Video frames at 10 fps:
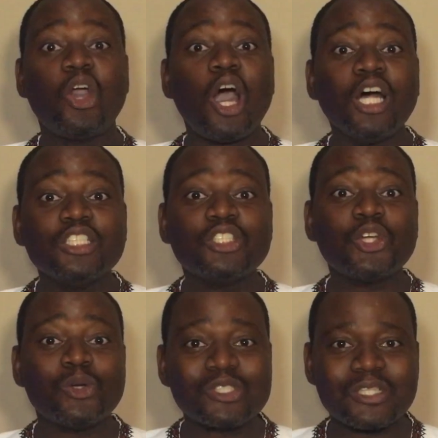God
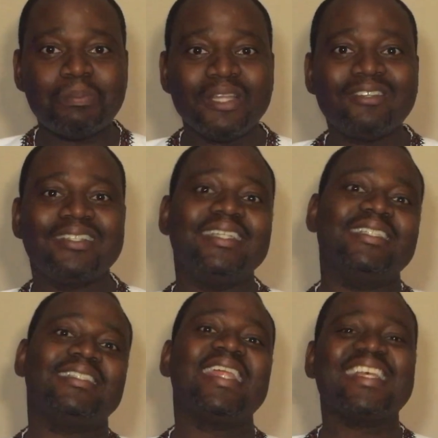chose the Middle
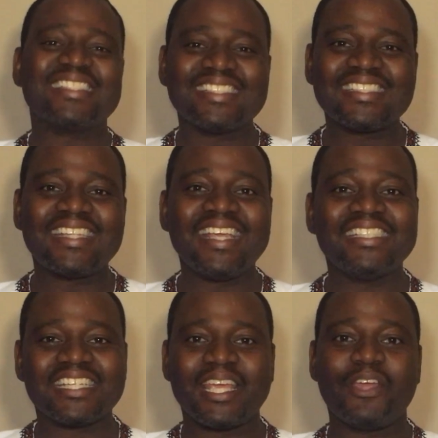East as the
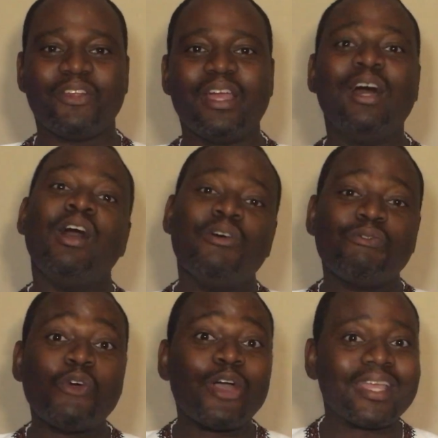staging area
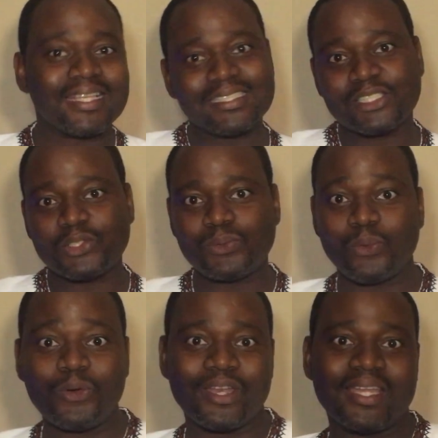for his
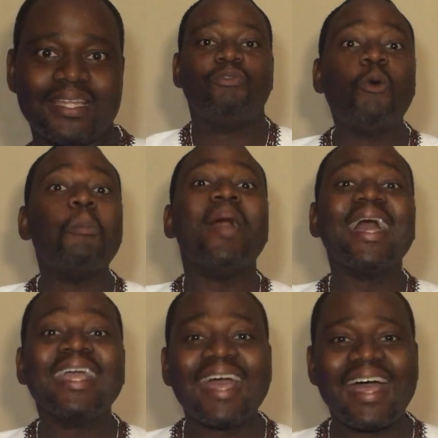story, for
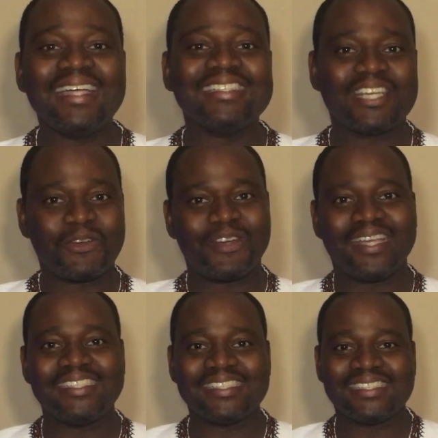mankind and
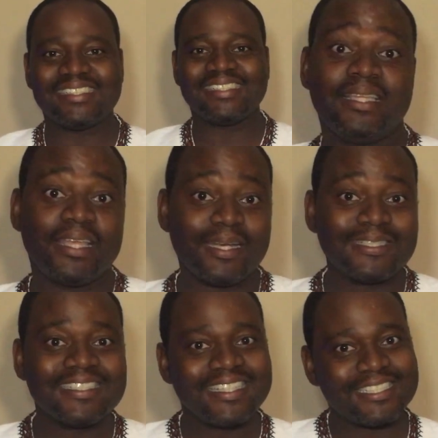creation. Get
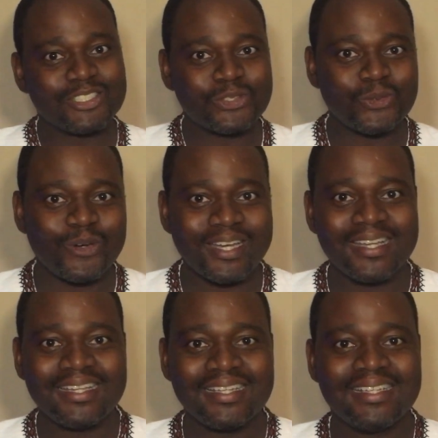it? His story?
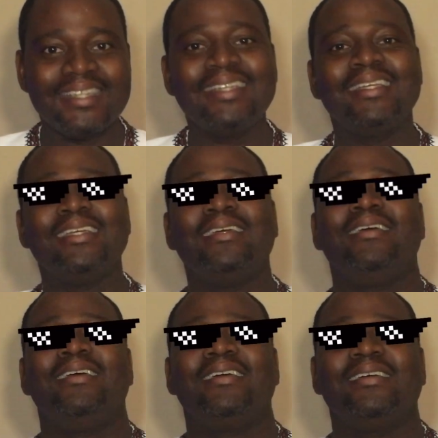
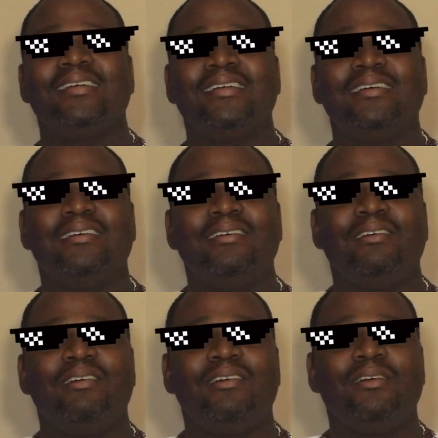
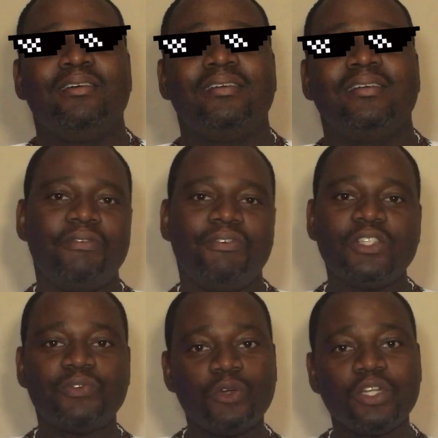Fast
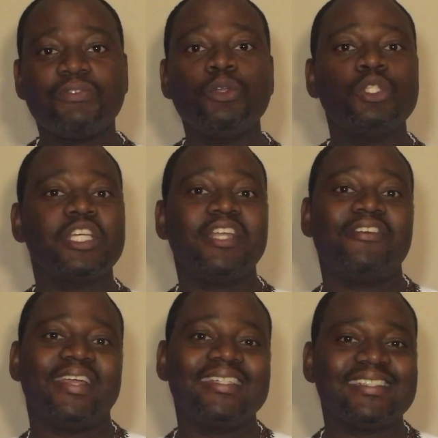forward a few
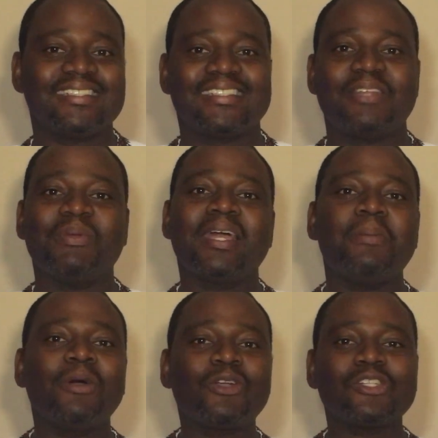generations and we come
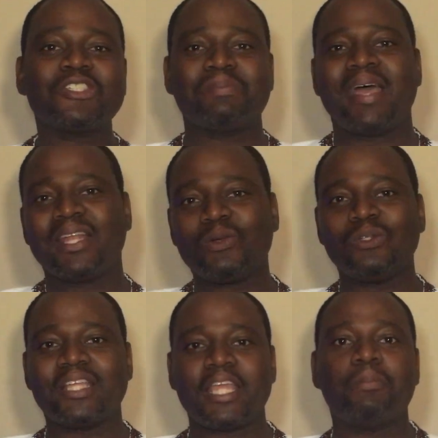across a man
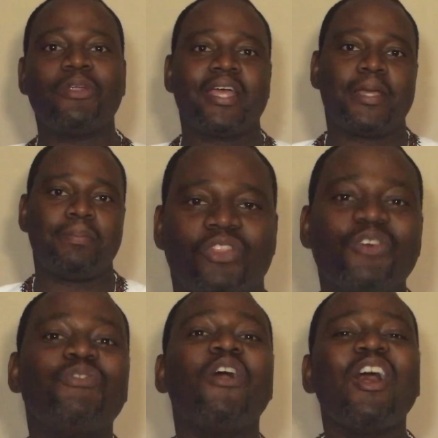called Abraham, the
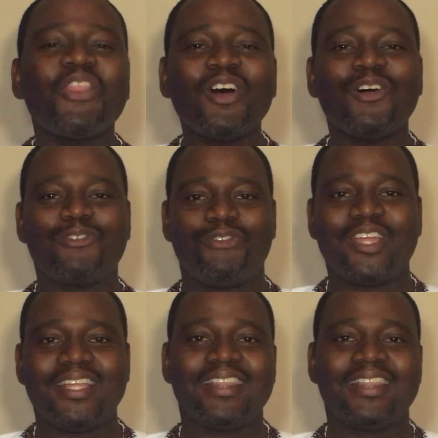father of faith.